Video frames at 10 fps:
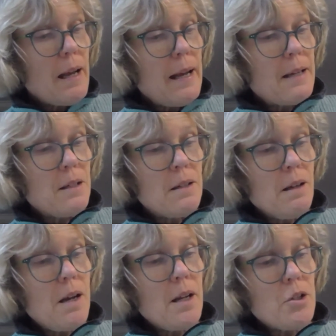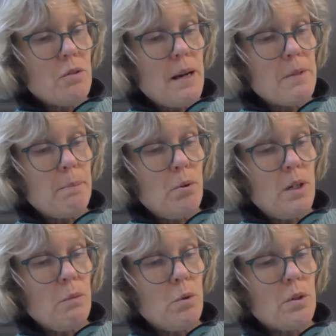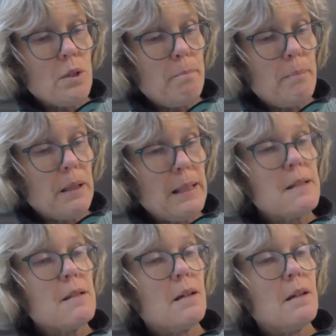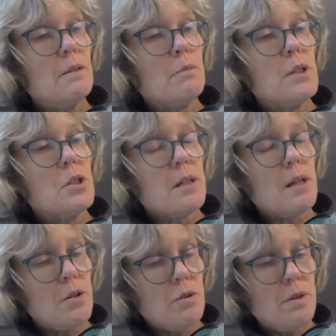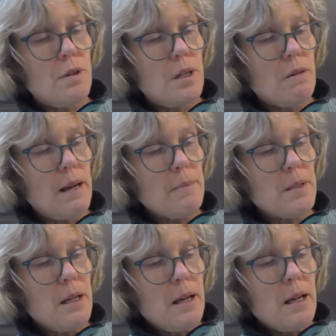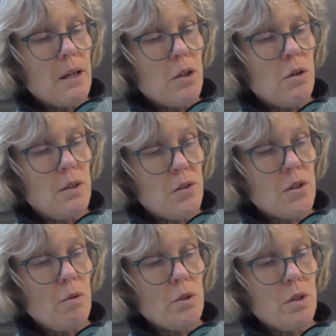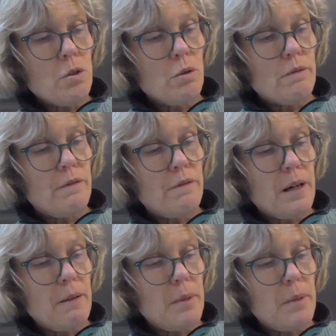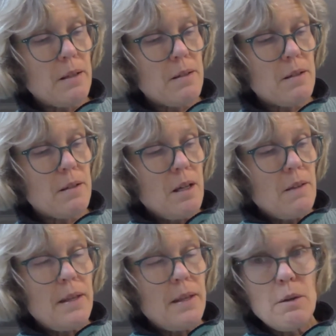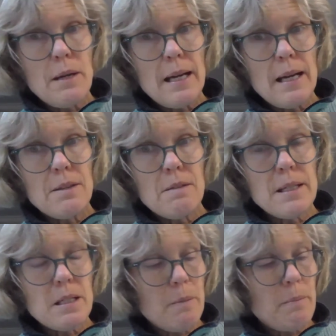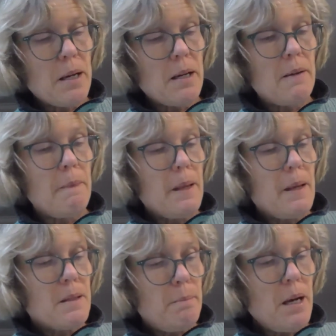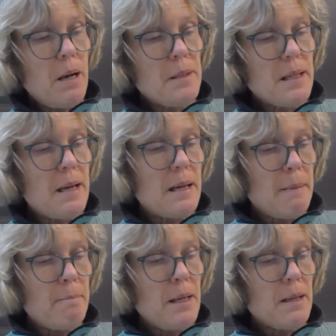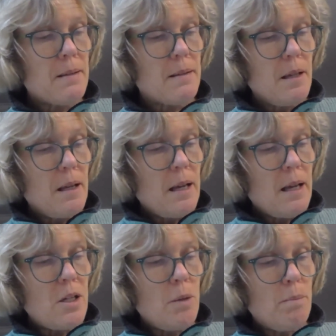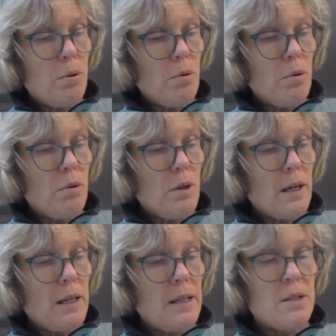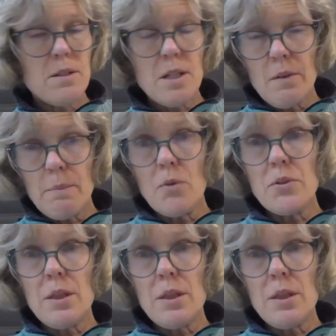Add 900 grams of boiling water, polenta, which is 130 grams, and salt, and cook for 5 minutes. Then you add the rest of the butter, some parmesan, and mix, and you pour into serving bowls.